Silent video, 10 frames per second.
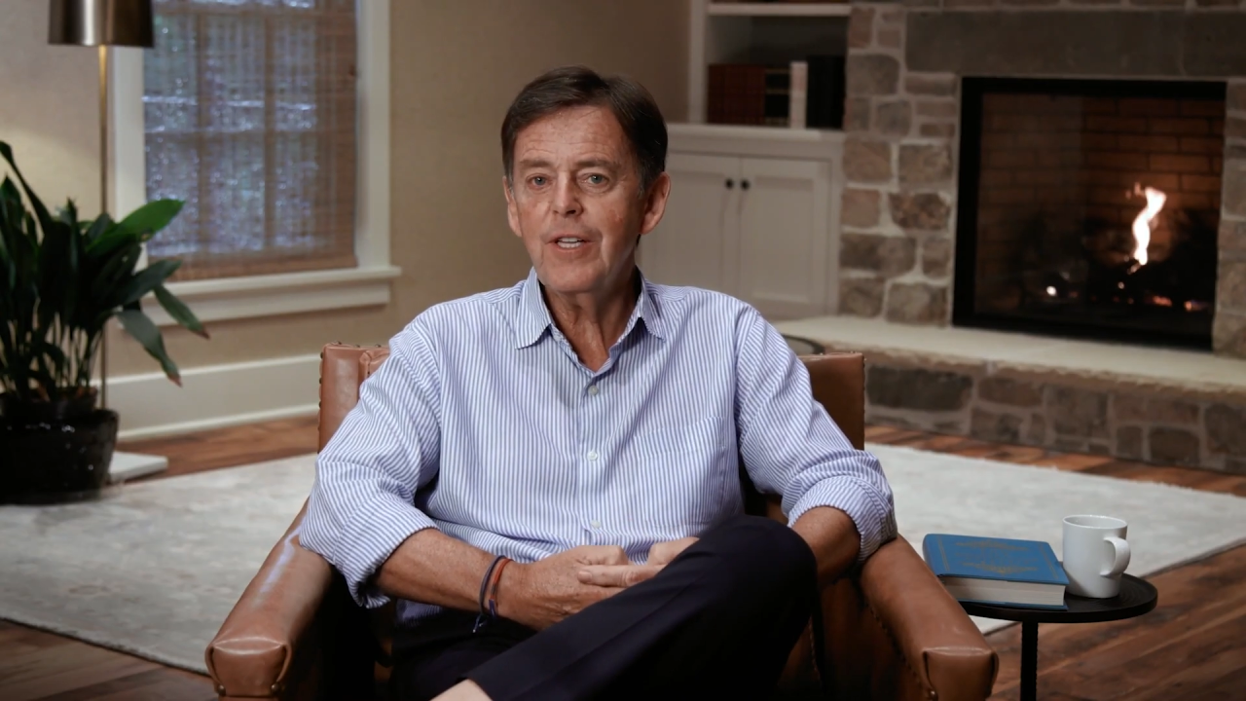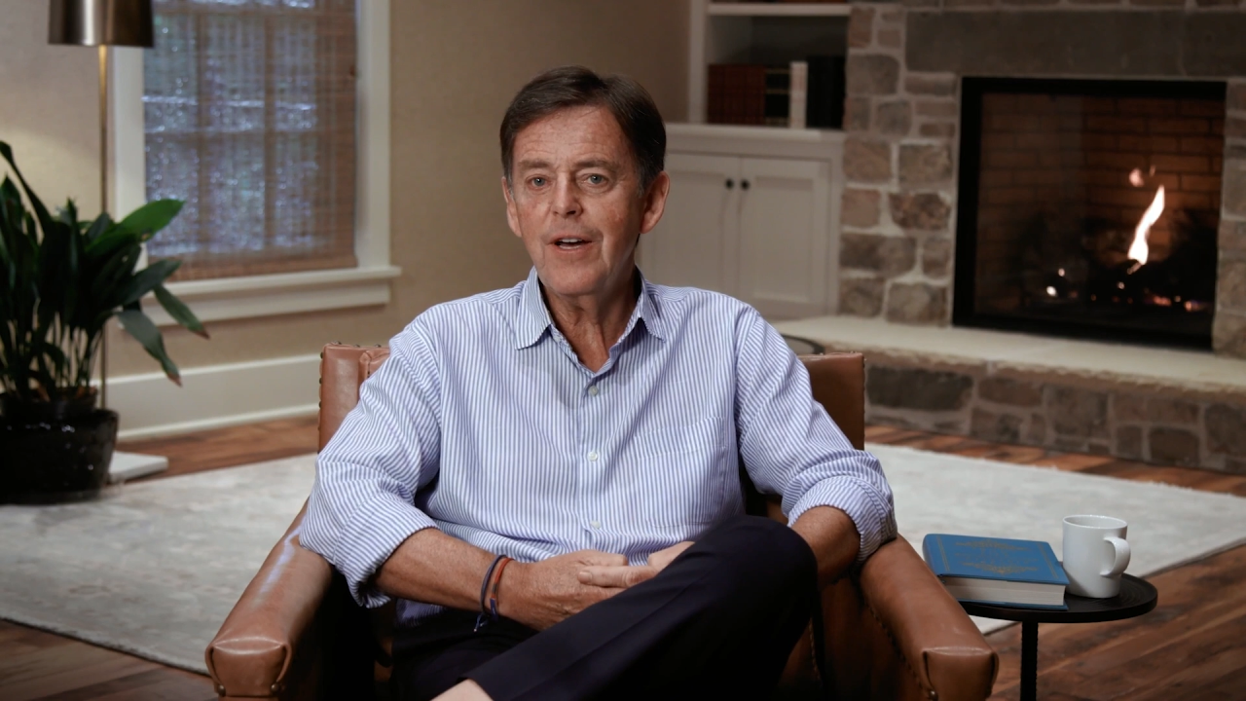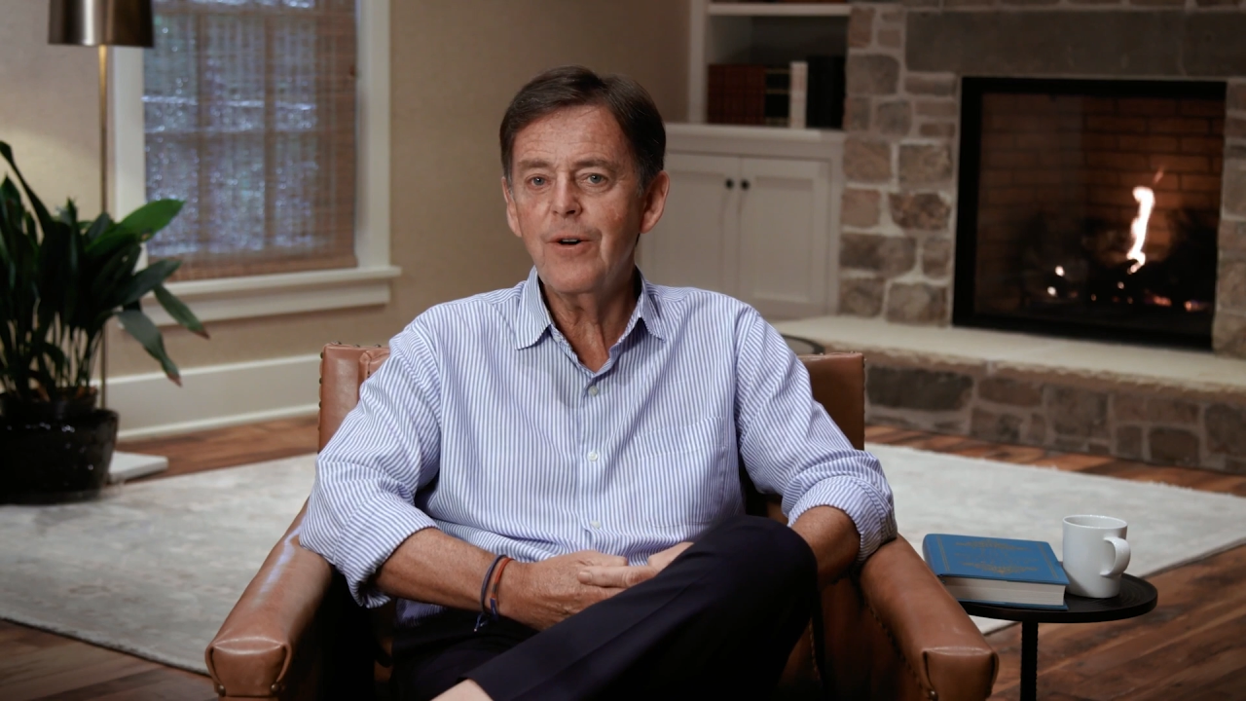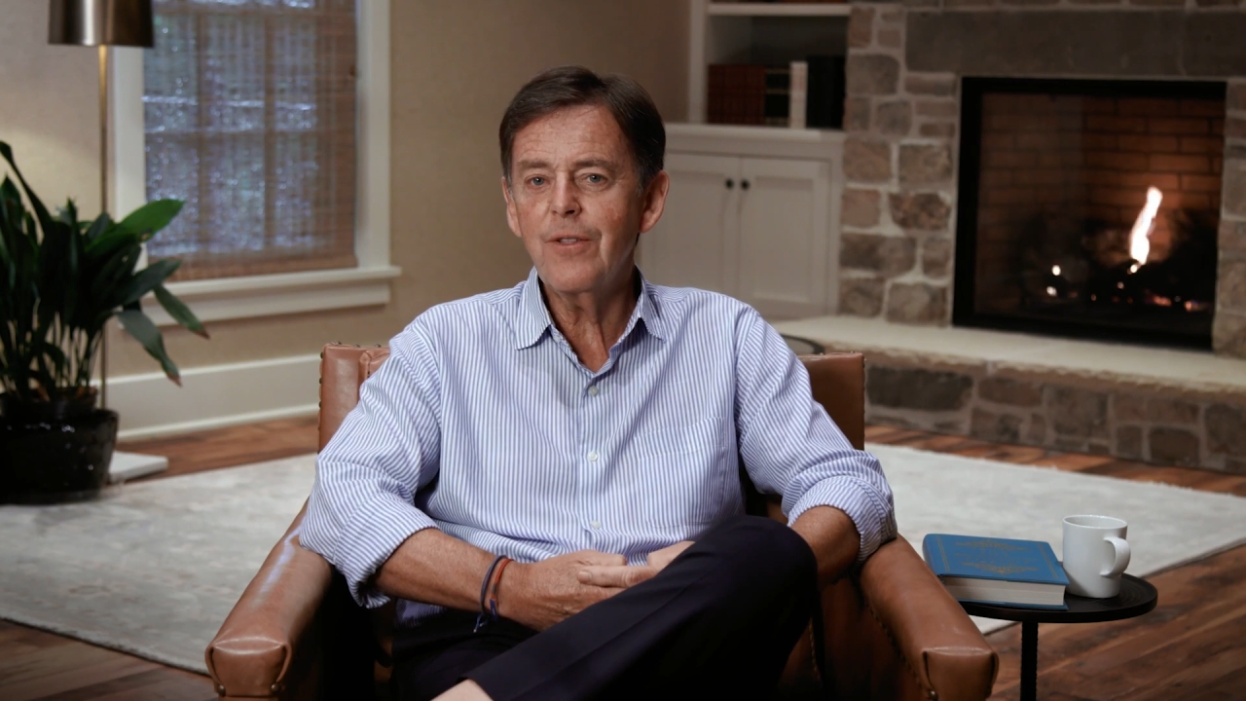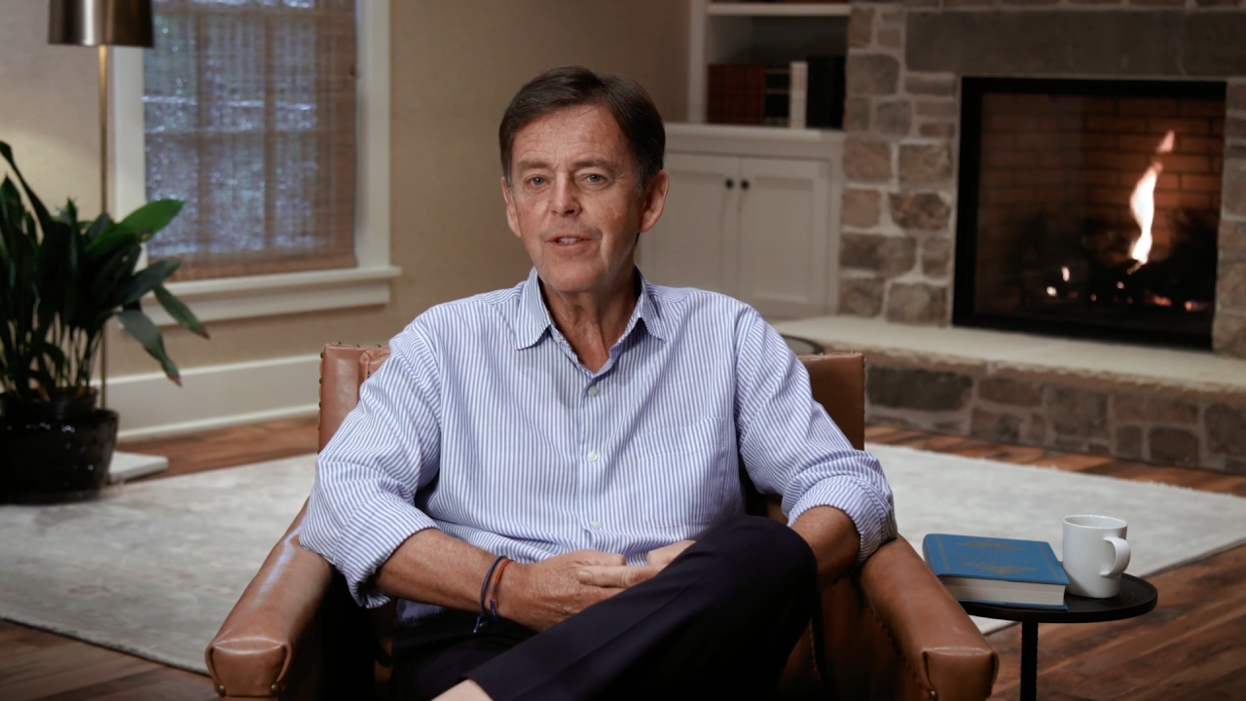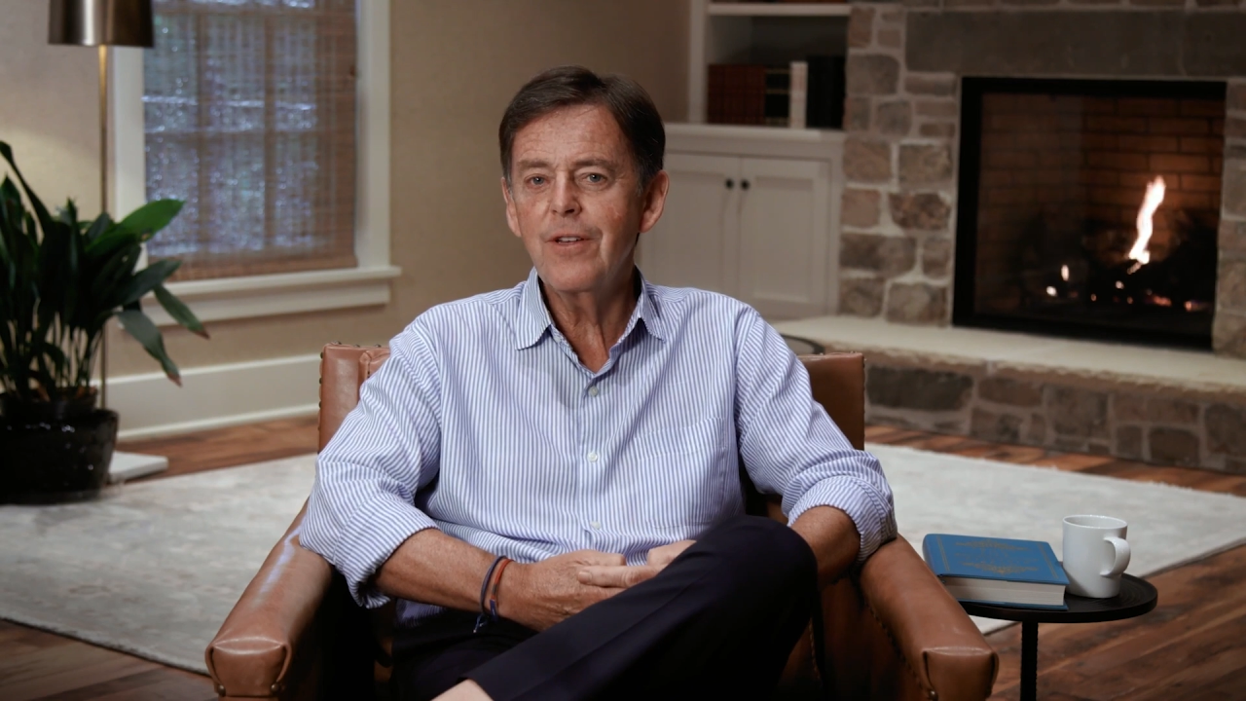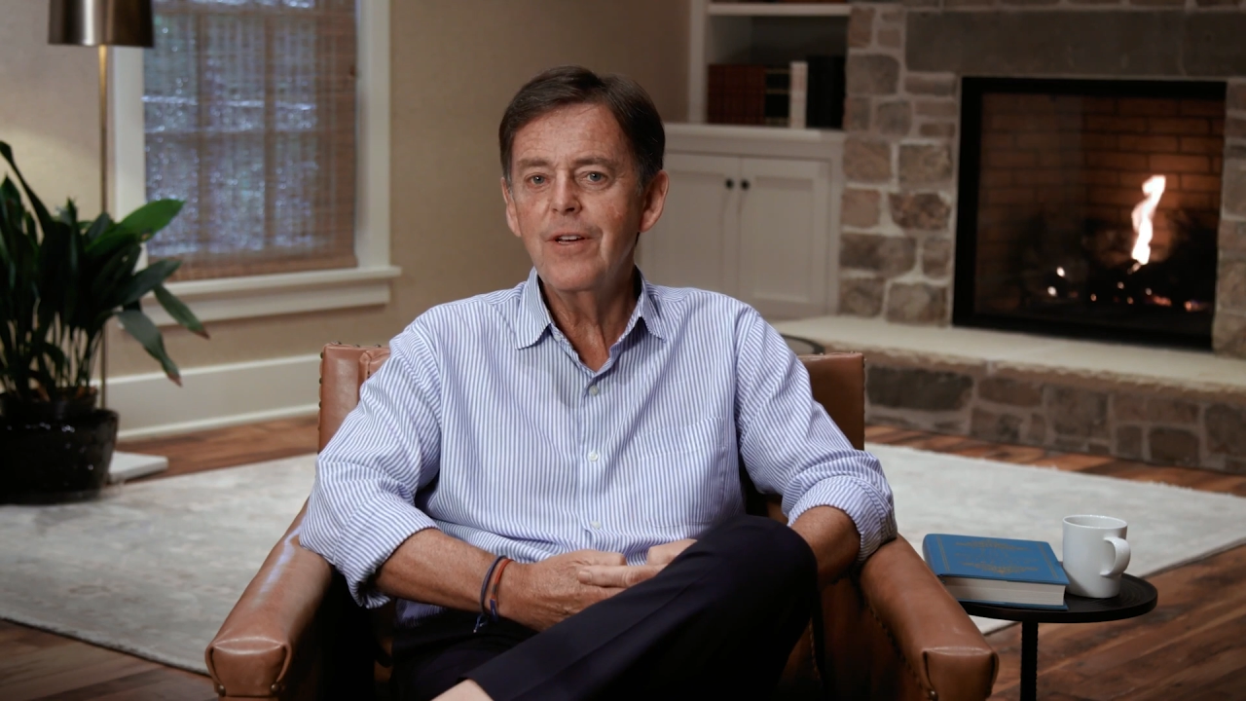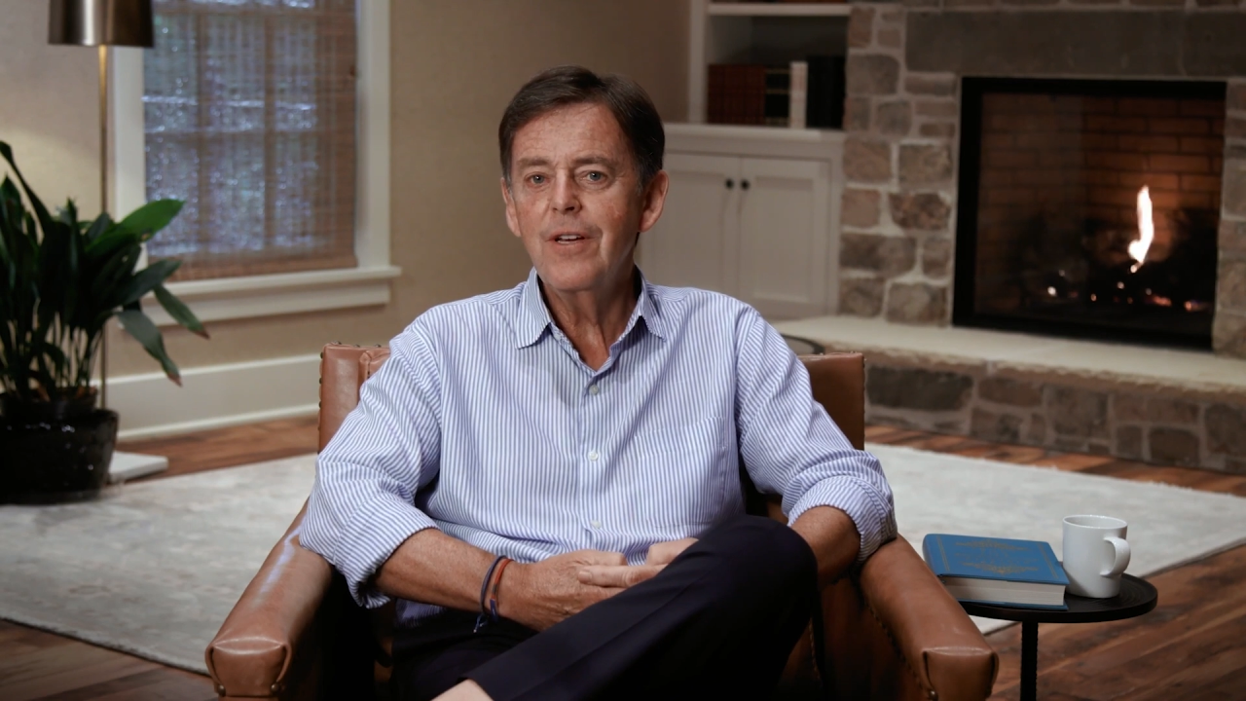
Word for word: health.